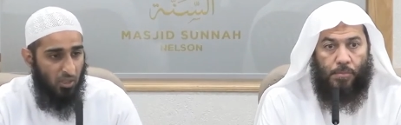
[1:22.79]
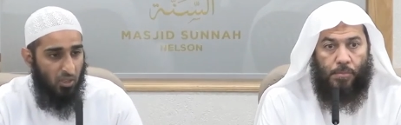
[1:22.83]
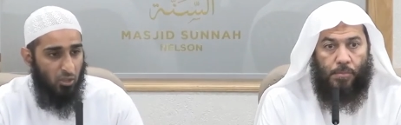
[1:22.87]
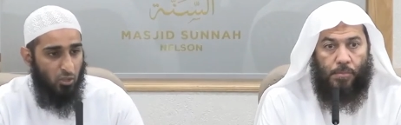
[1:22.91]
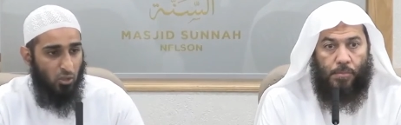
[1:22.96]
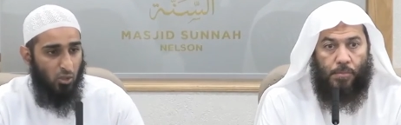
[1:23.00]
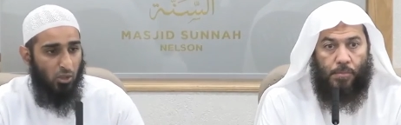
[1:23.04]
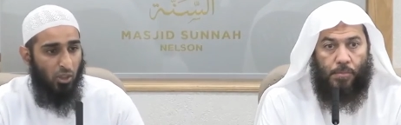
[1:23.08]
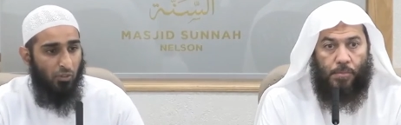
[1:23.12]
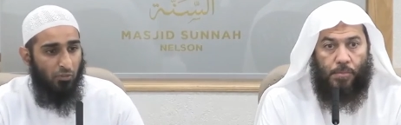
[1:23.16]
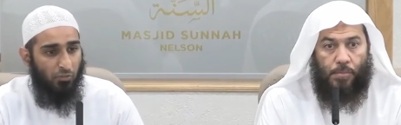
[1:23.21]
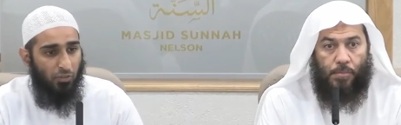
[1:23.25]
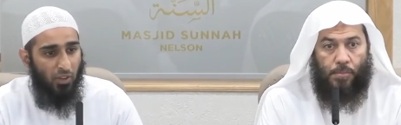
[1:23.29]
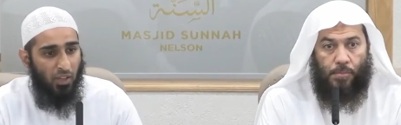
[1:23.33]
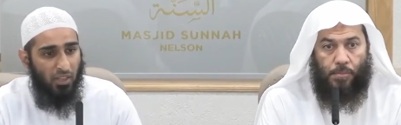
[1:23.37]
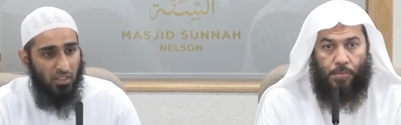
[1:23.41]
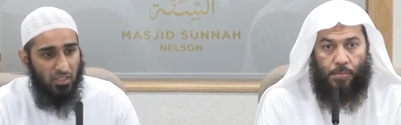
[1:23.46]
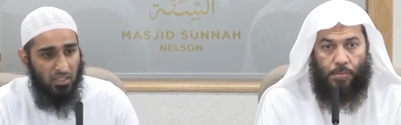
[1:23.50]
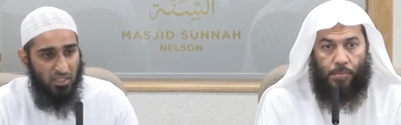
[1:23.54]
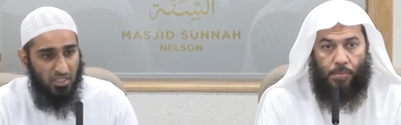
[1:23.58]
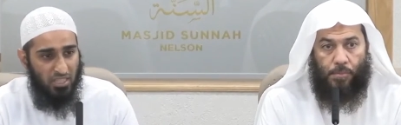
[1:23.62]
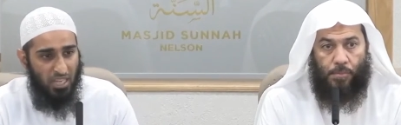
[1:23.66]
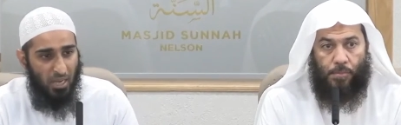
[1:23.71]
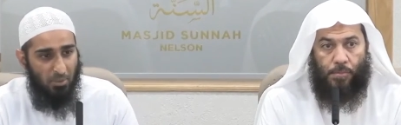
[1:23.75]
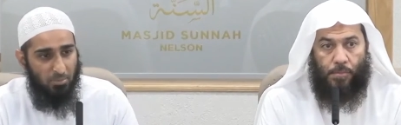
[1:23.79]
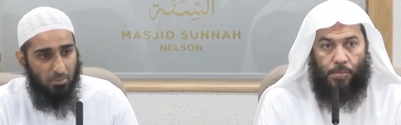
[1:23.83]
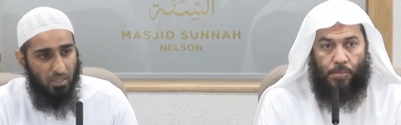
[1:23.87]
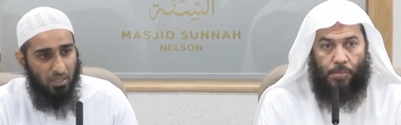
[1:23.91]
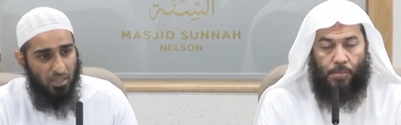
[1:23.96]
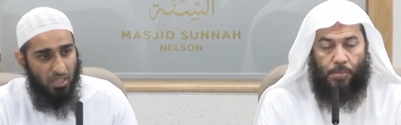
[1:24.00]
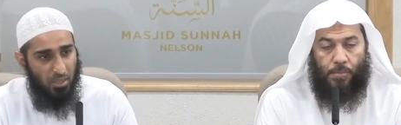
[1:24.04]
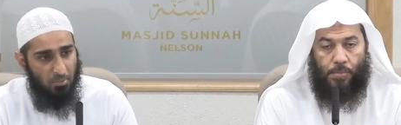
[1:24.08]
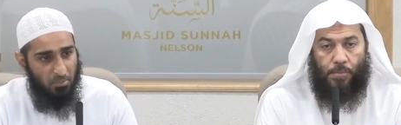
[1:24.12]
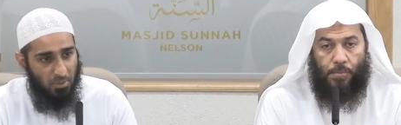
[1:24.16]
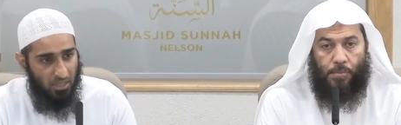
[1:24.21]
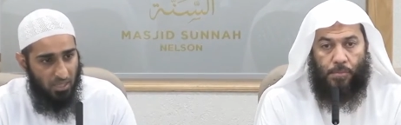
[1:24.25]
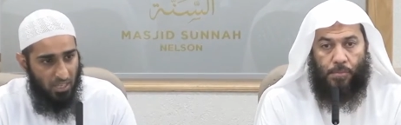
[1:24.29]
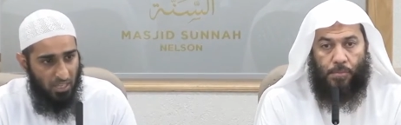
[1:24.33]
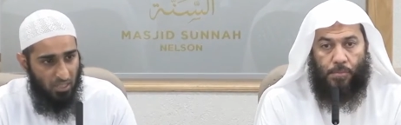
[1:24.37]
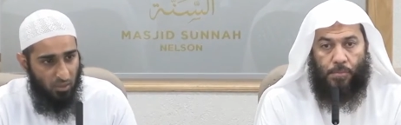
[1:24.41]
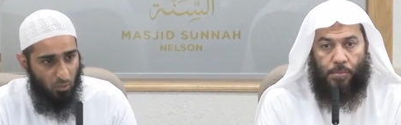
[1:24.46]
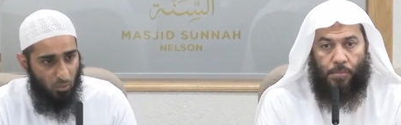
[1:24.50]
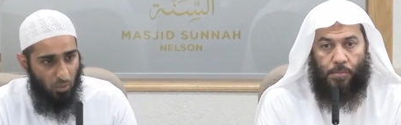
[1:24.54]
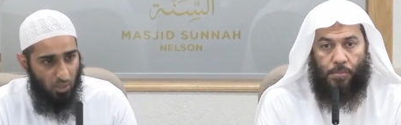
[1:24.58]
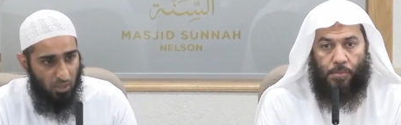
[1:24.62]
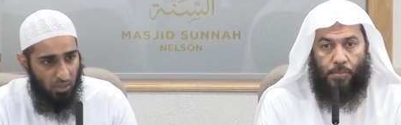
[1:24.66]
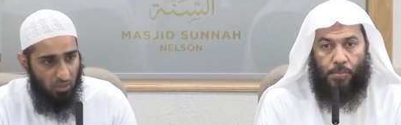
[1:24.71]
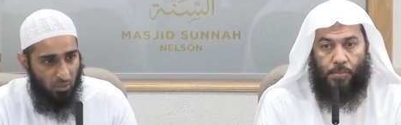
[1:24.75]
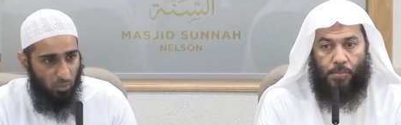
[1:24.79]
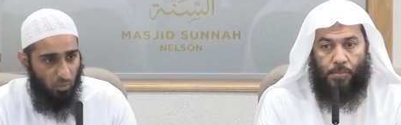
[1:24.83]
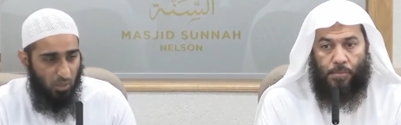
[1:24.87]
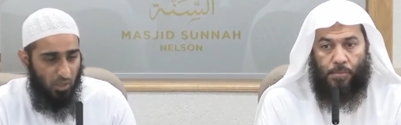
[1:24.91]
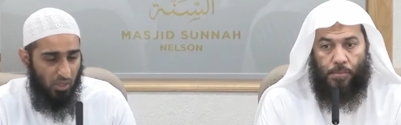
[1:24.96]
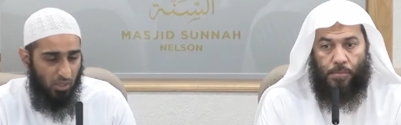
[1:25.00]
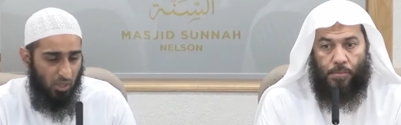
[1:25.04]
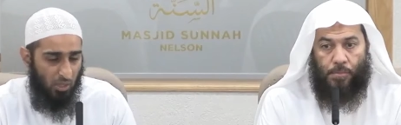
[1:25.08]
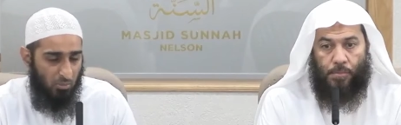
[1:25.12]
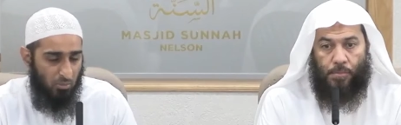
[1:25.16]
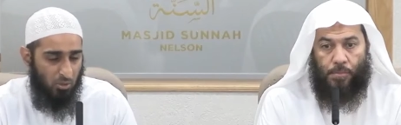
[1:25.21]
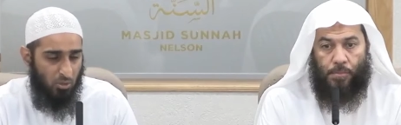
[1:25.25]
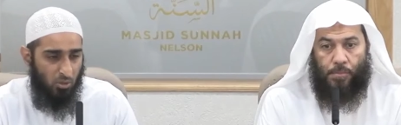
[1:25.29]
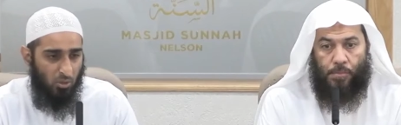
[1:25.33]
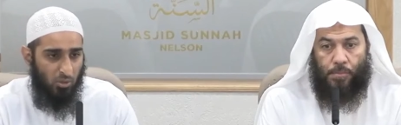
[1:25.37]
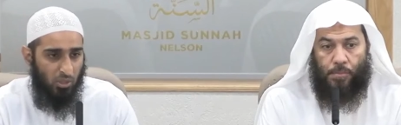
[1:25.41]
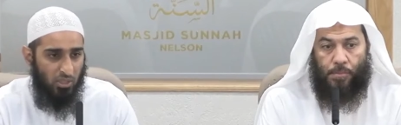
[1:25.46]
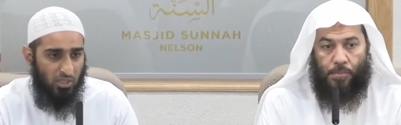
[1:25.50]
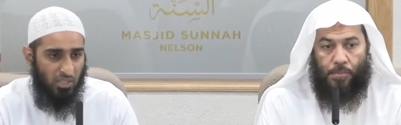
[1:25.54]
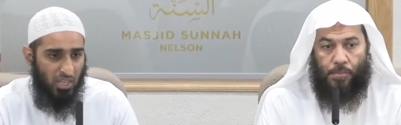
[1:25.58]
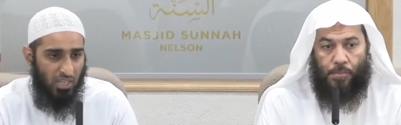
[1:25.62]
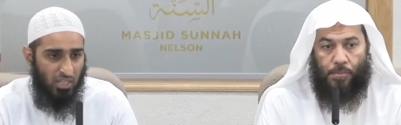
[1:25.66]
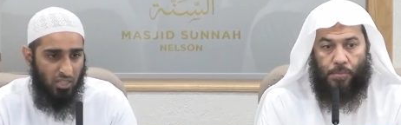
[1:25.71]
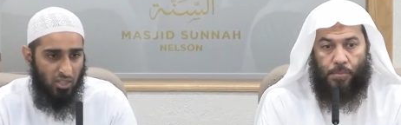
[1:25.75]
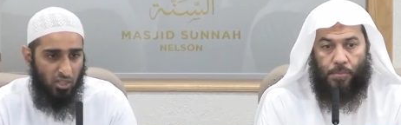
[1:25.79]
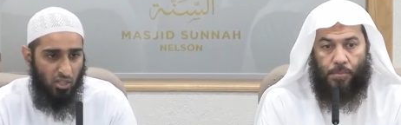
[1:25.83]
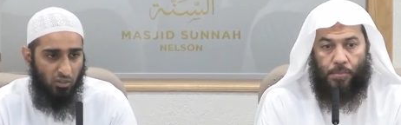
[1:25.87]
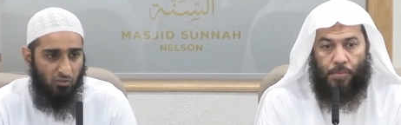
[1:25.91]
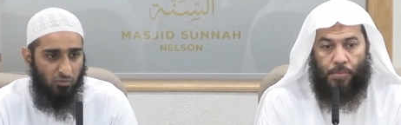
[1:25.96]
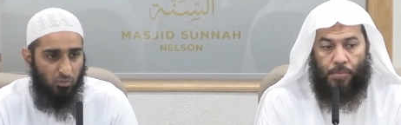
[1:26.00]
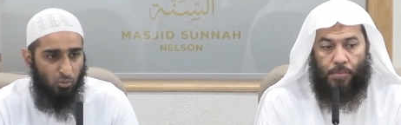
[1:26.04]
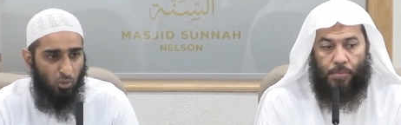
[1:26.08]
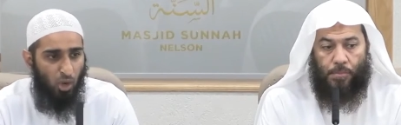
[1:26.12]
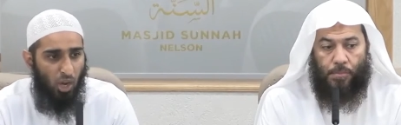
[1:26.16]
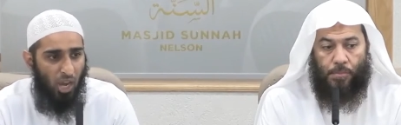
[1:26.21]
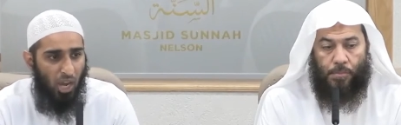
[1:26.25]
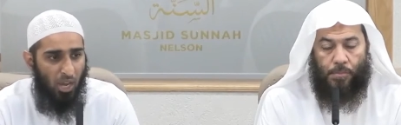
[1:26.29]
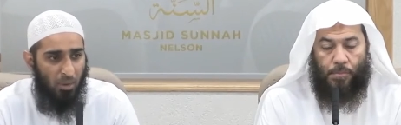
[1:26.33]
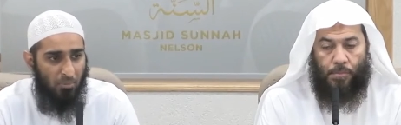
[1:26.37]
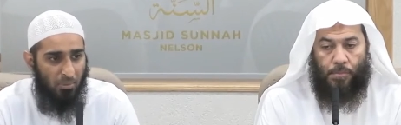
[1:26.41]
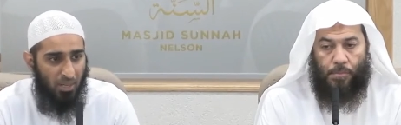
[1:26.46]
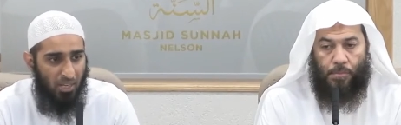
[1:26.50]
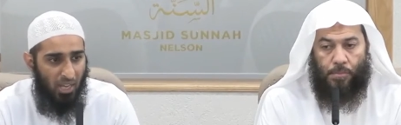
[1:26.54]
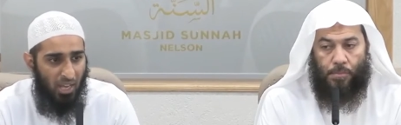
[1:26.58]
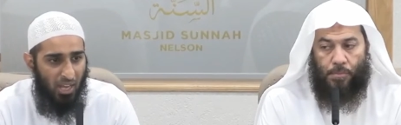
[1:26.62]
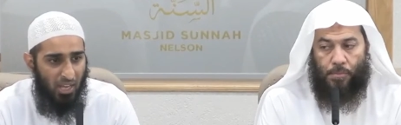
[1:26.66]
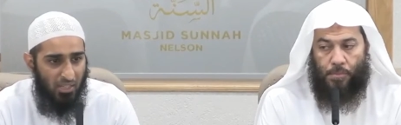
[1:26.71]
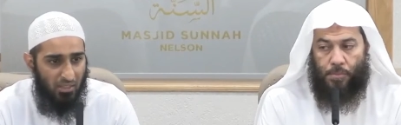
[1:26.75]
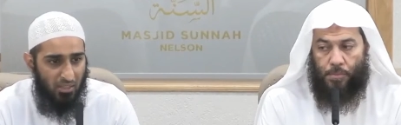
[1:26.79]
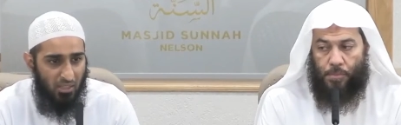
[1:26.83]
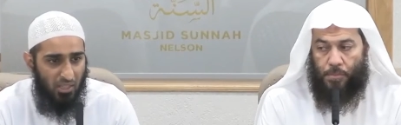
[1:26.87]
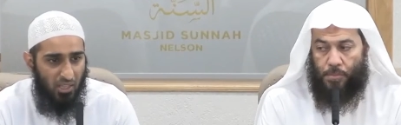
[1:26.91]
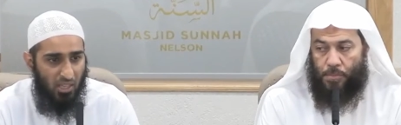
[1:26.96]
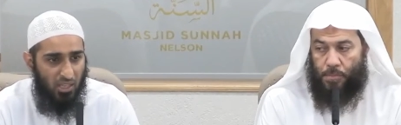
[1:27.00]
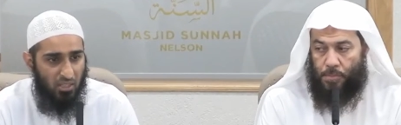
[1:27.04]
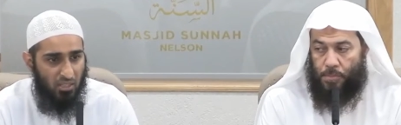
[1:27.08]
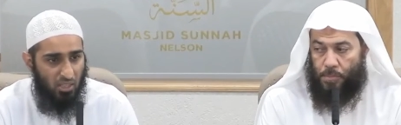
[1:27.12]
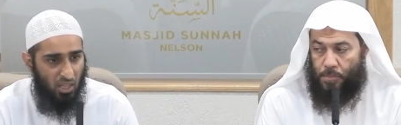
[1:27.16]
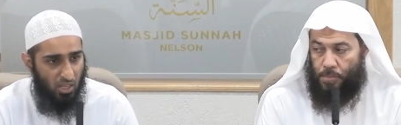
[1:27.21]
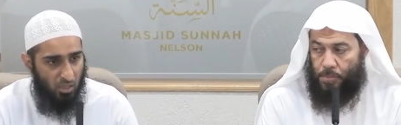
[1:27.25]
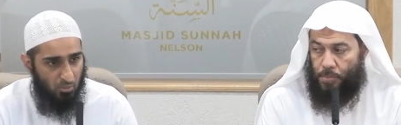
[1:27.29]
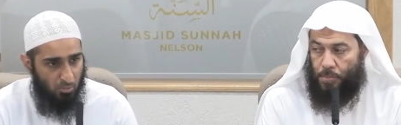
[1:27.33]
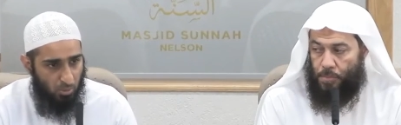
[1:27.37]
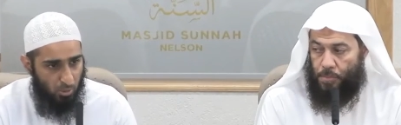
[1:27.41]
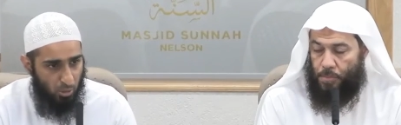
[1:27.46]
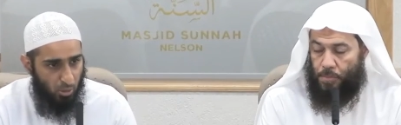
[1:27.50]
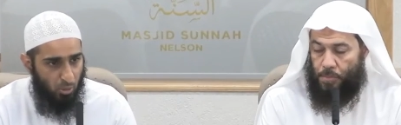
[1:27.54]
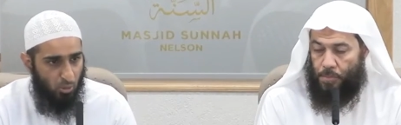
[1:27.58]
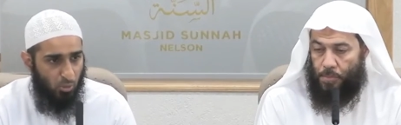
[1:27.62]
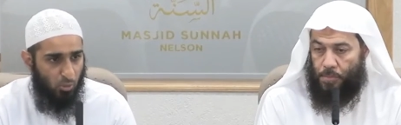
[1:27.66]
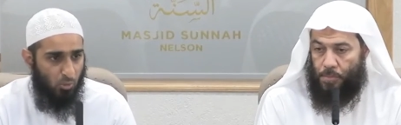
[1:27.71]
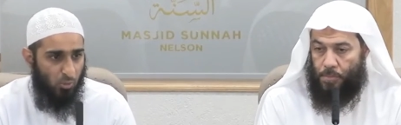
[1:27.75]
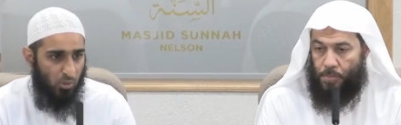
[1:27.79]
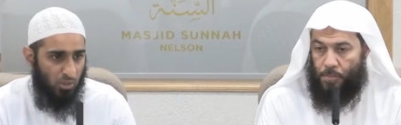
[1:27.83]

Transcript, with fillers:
Speaker 1: So the first chapter they begin with when it comes to the section of mu'amalat is al-buyu'